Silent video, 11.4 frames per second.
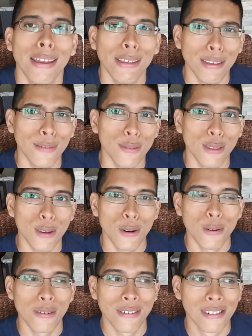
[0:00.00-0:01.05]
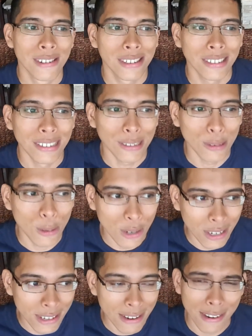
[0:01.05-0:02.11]
even though you
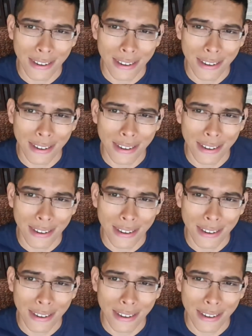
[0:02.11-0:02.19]
could say it